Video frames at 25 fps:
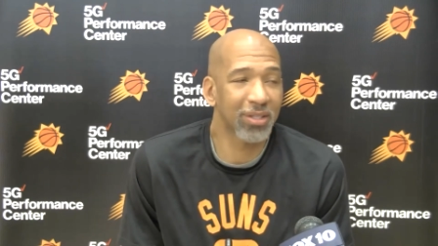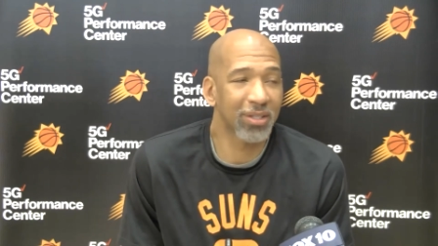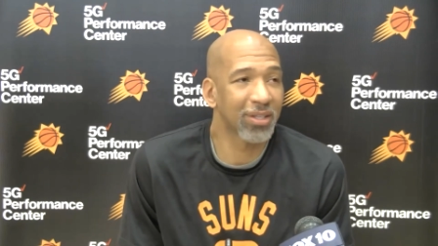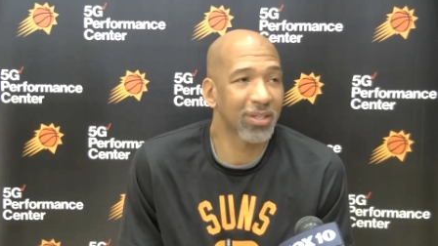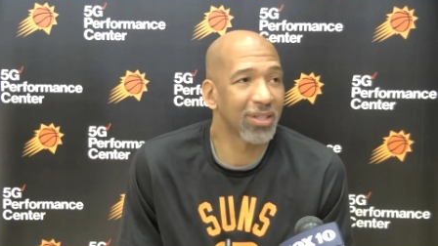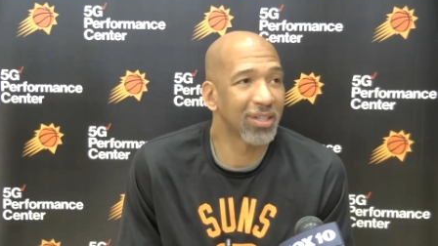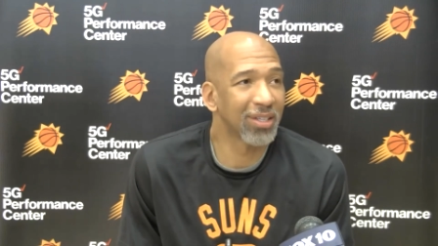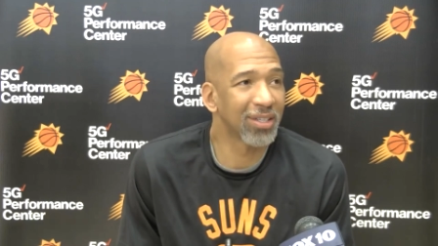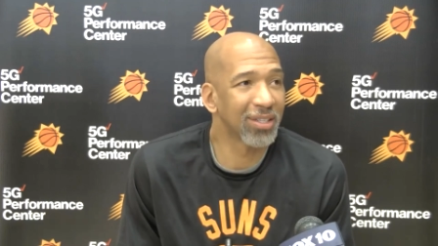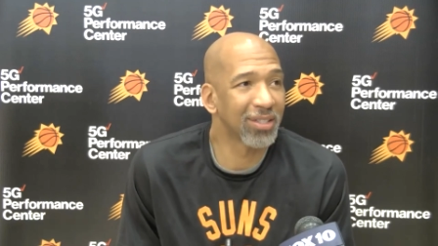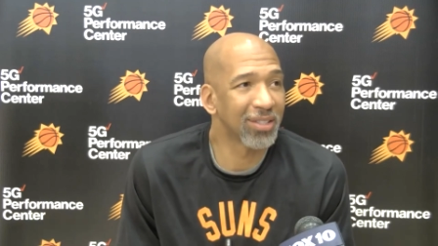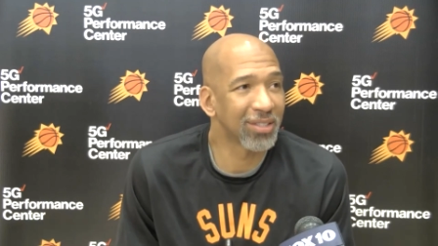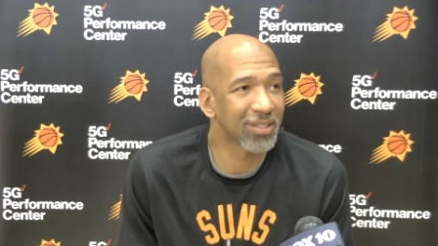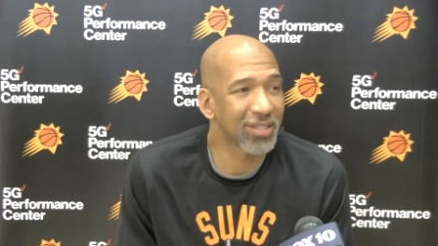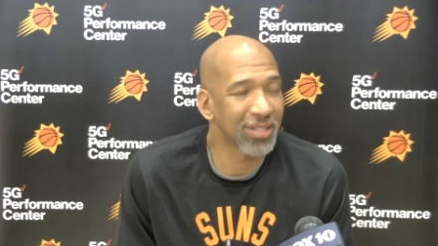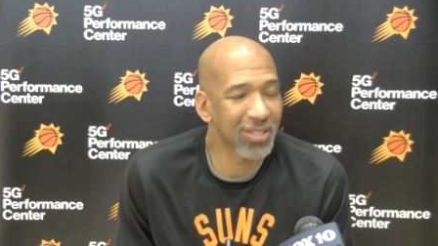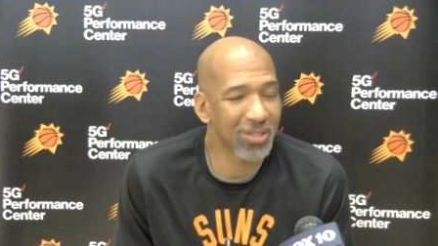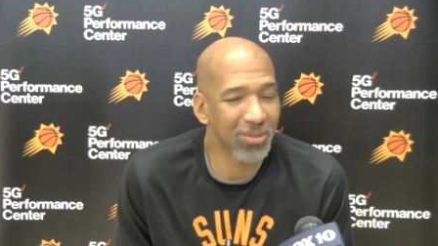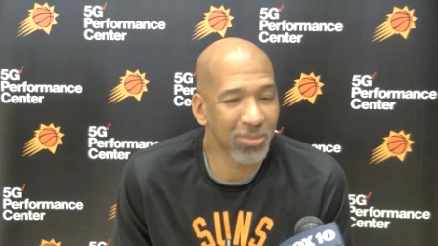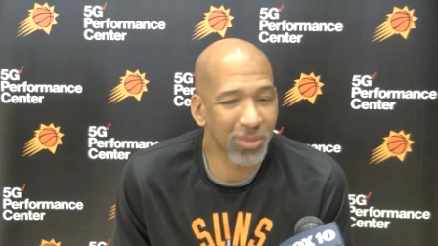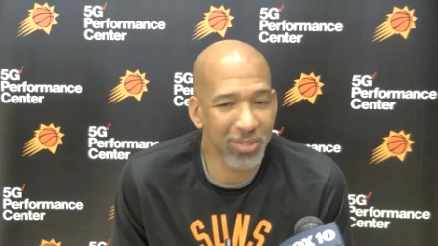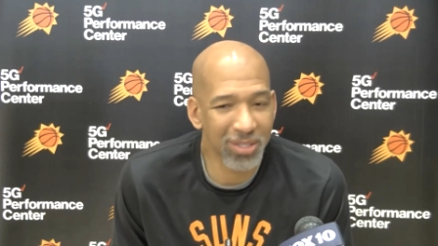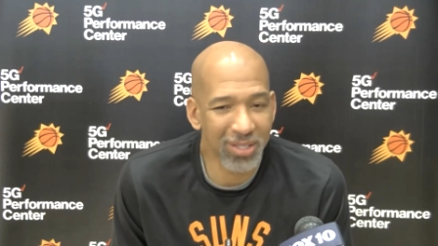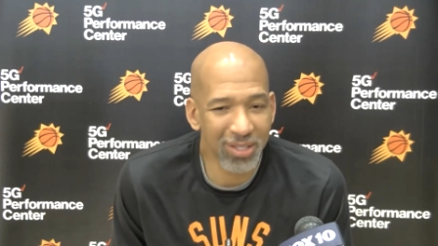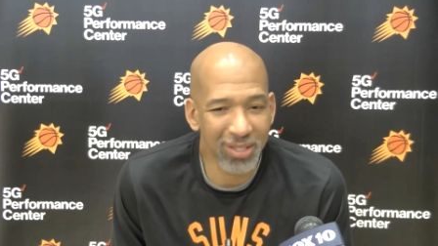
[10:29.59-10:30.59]
Uh,
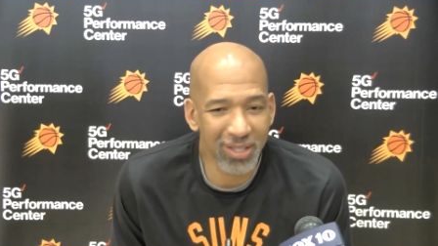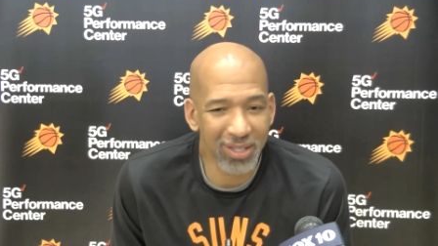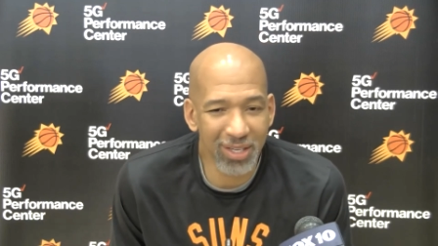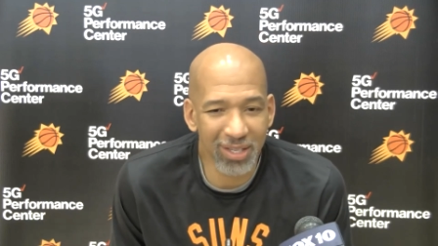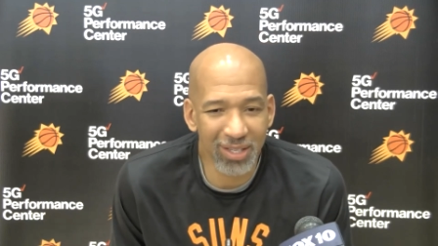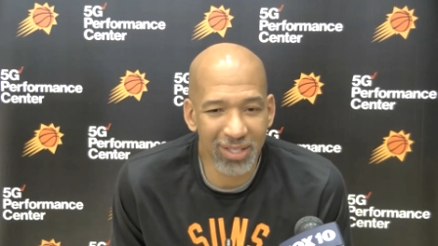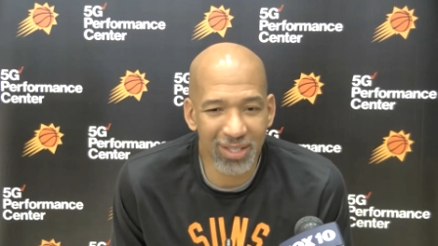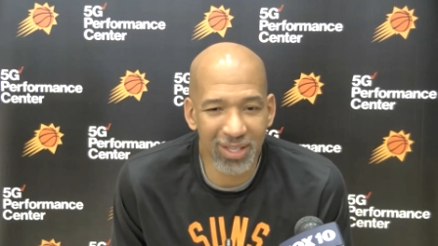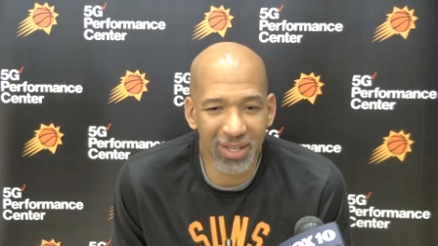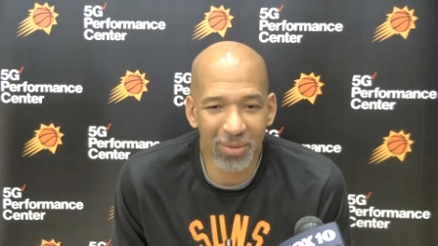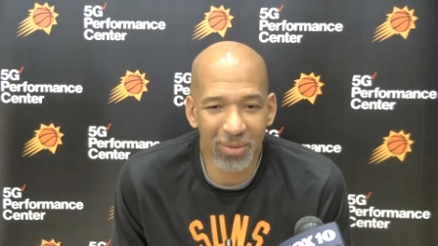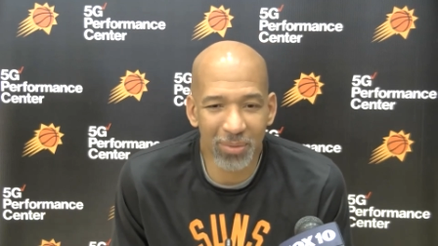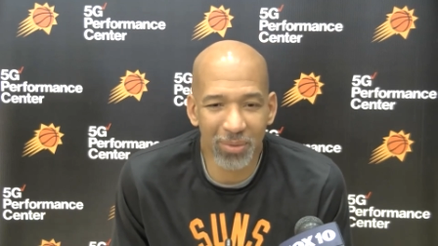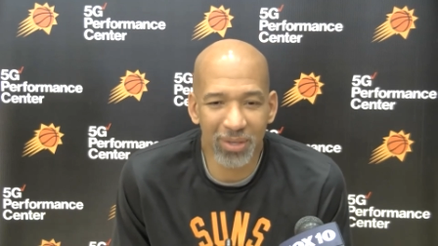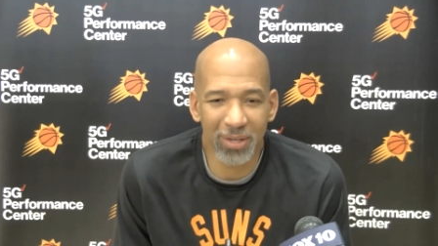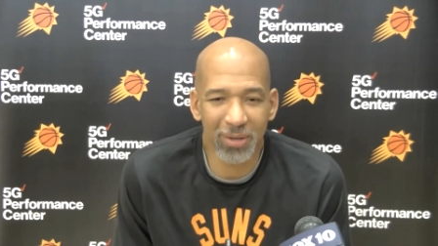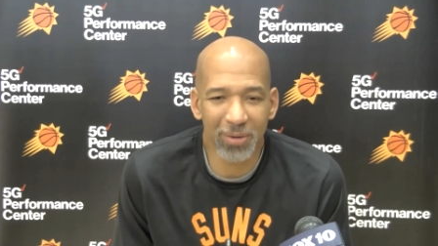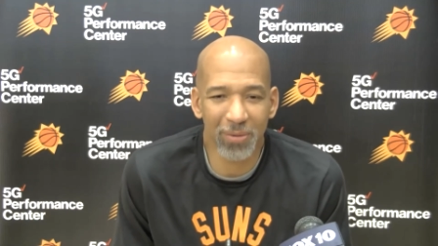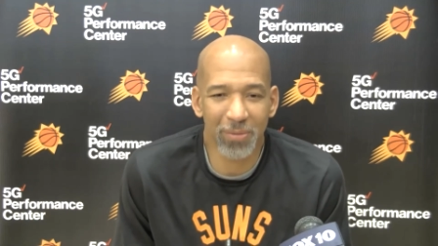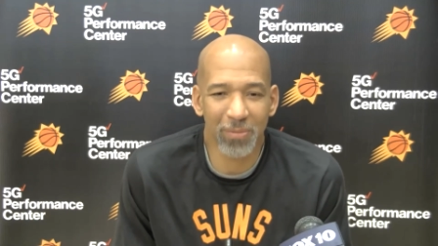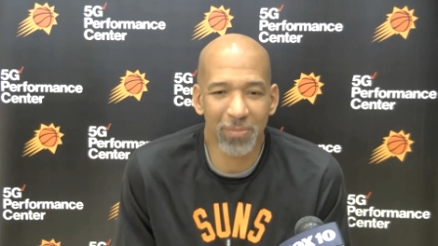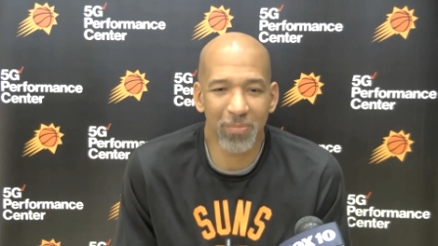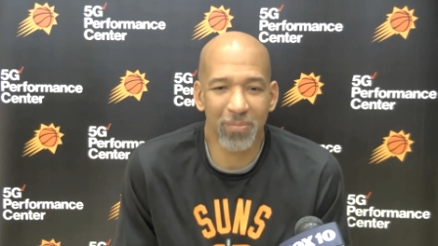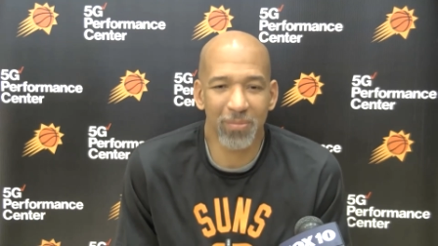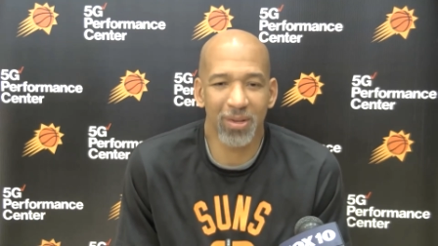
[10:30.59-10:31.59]
just wasn't thinking that way.
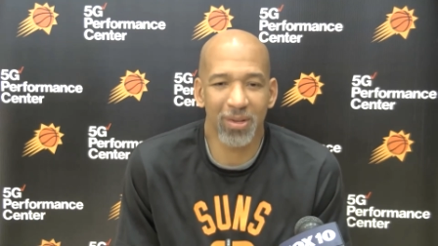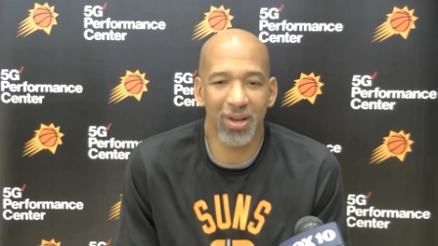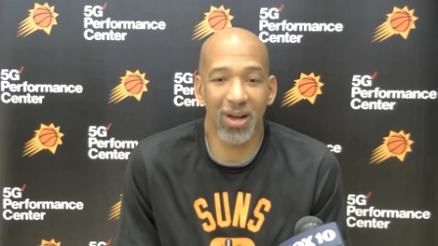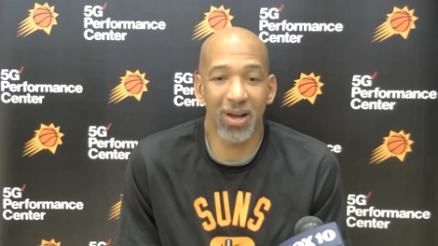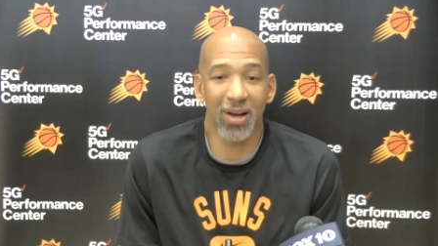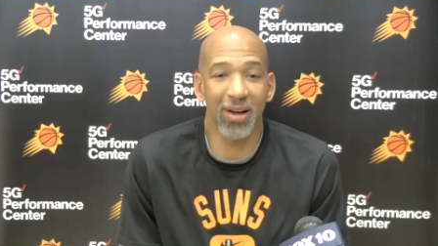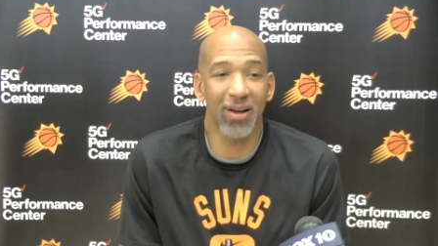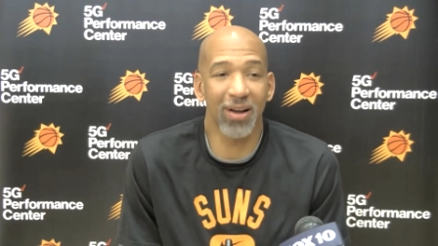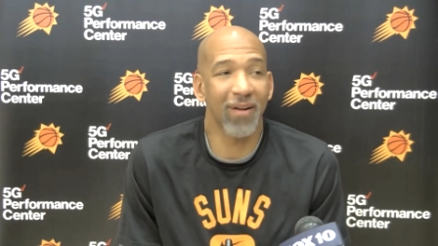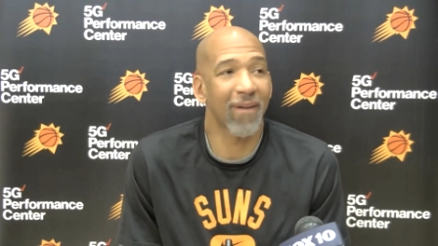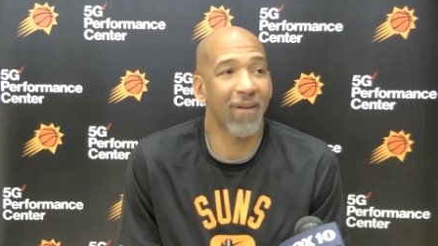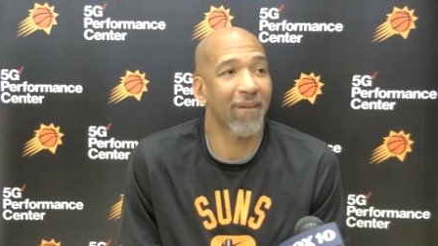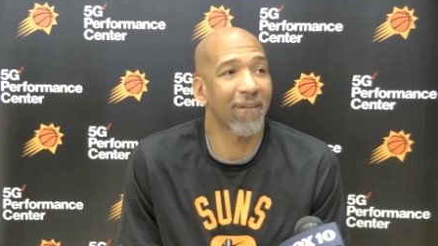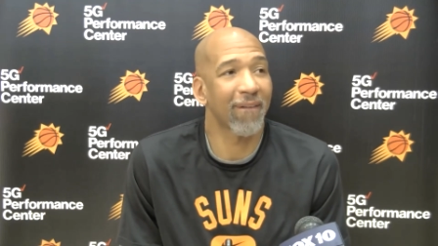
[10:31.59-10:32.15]
Uh,